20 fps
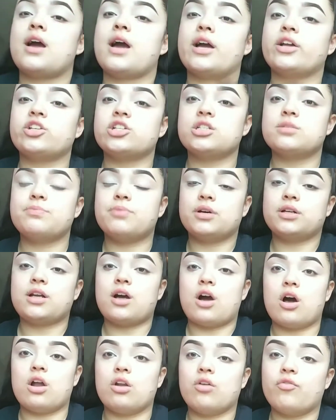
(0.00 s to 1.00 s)
I just put
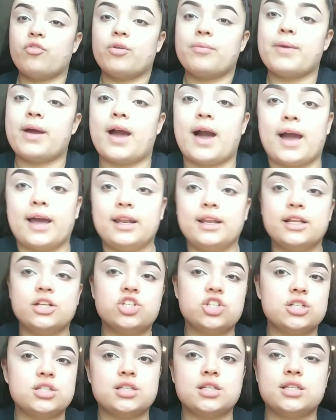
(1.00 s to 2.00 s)
it all over my eyelid
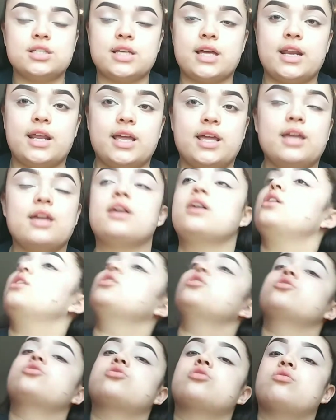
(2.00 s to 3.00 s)
just to set it
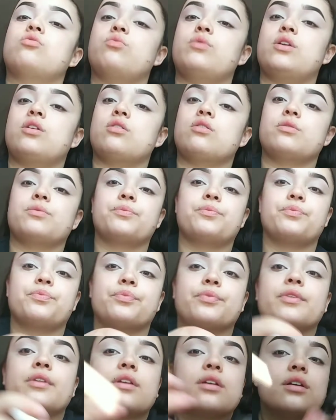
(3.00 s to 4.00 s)
so we don't
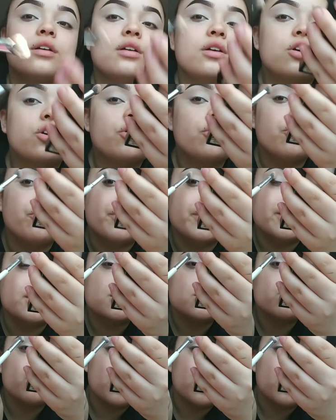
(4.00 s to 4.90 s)
crease